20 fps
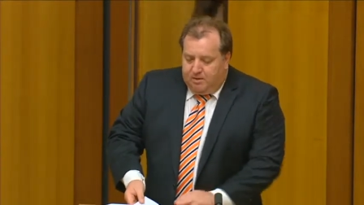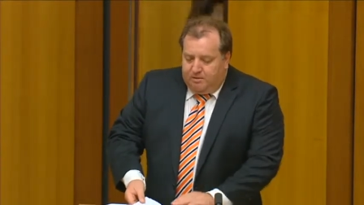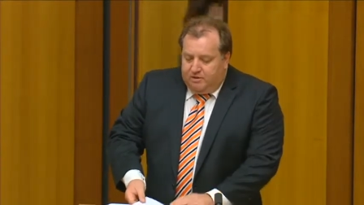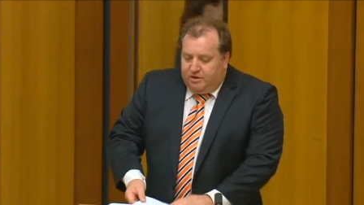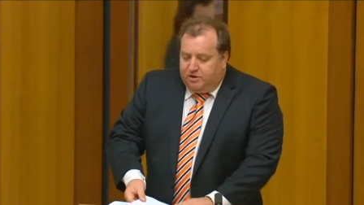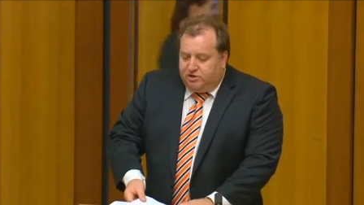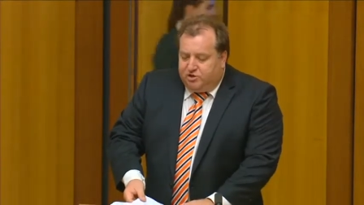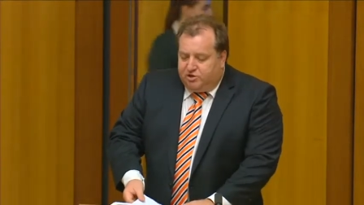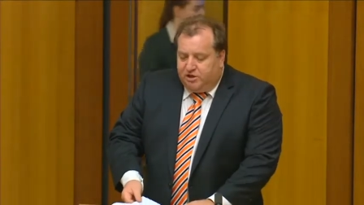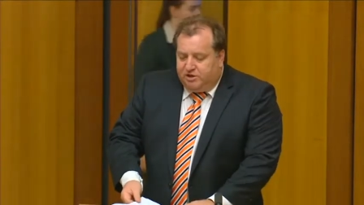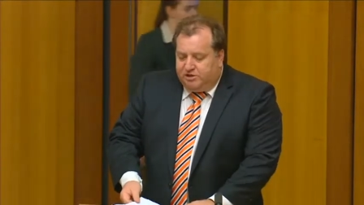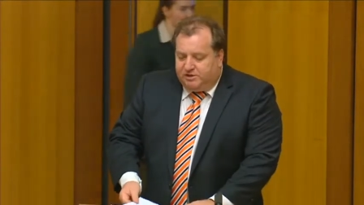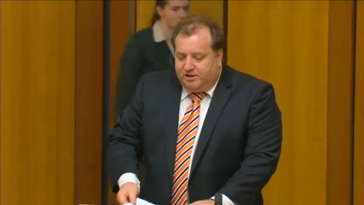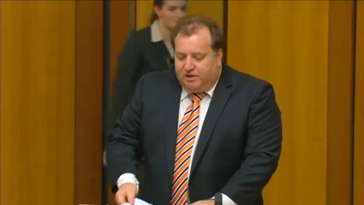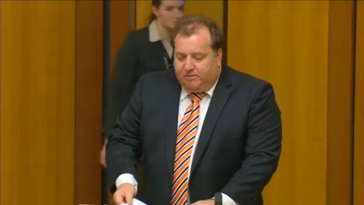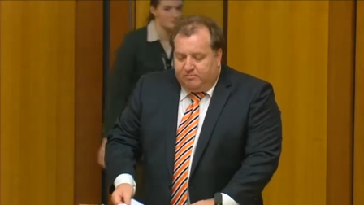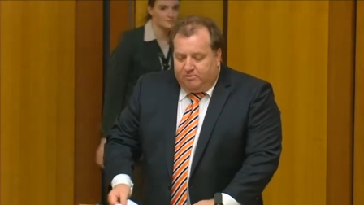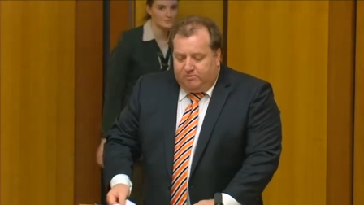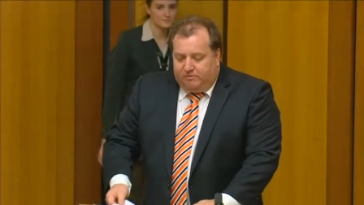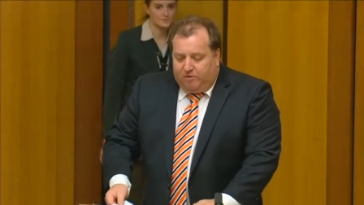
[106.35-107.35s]
These
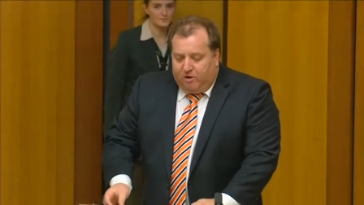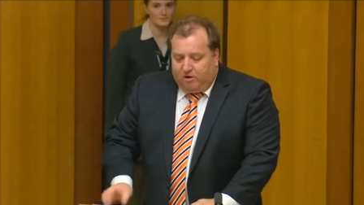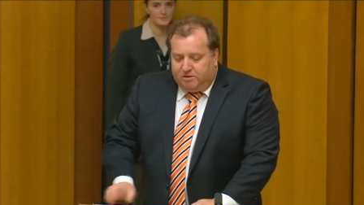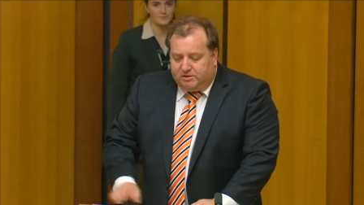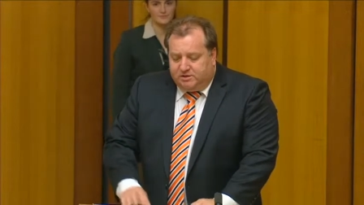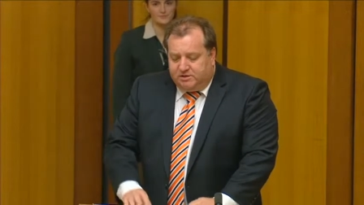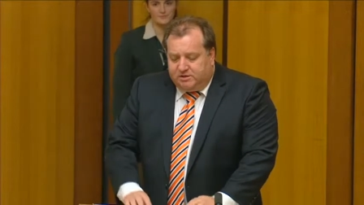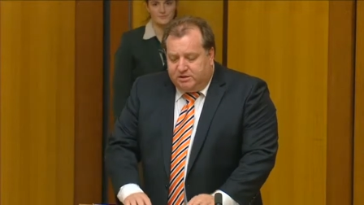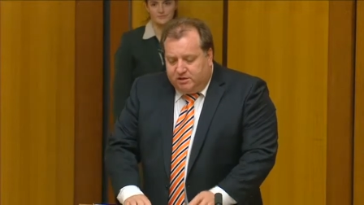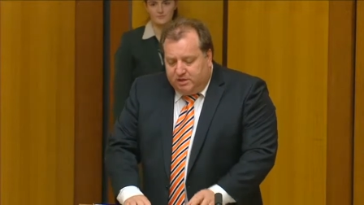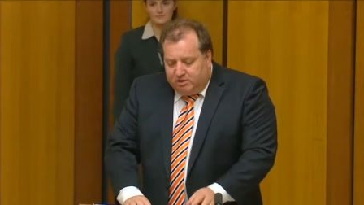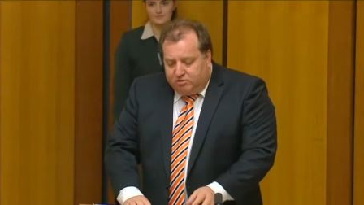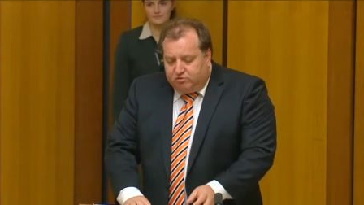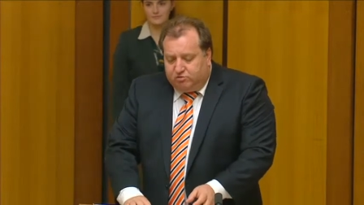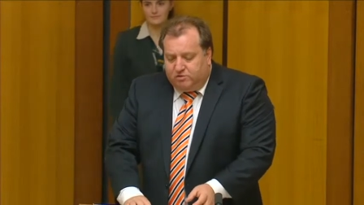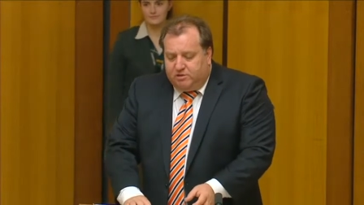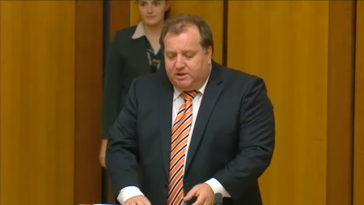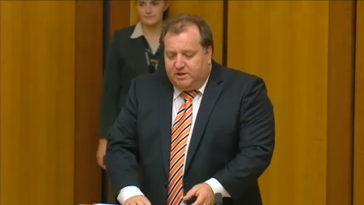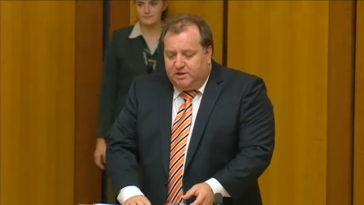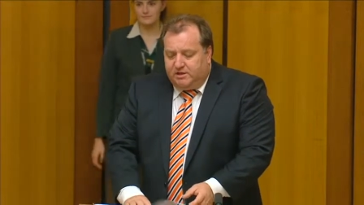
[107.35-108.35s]
GCM devices
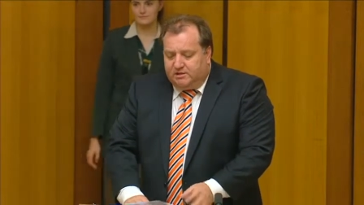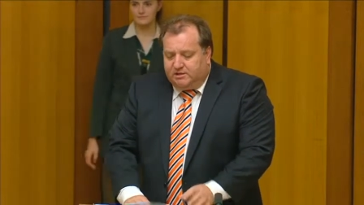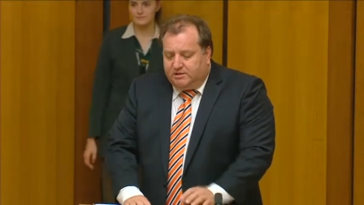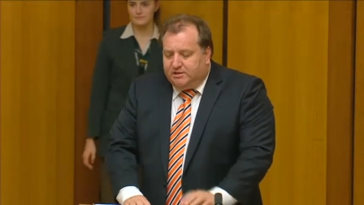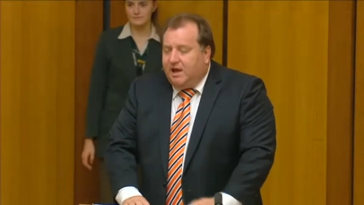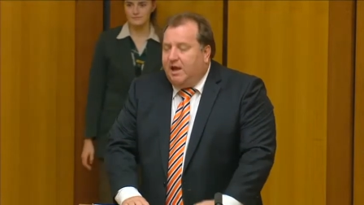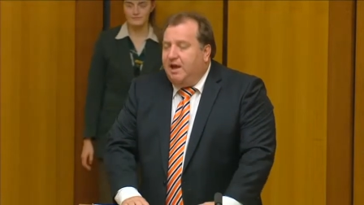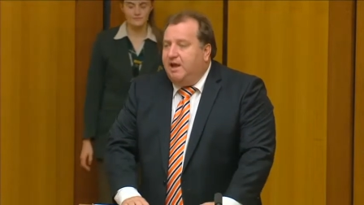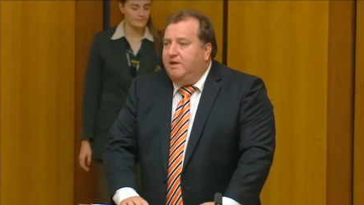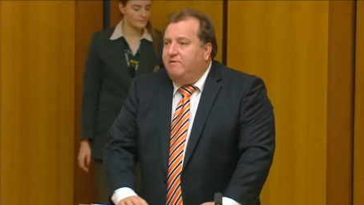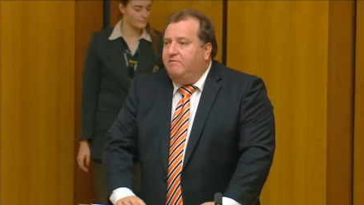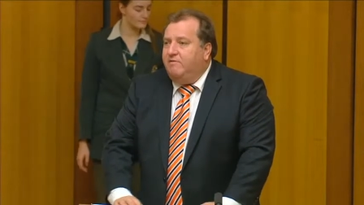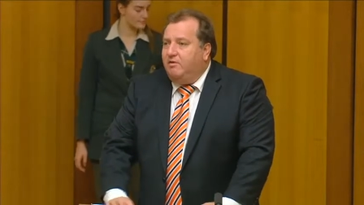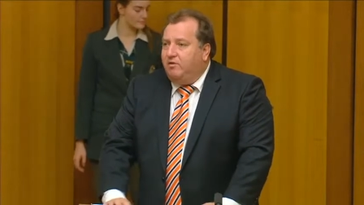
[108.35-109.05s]
literally save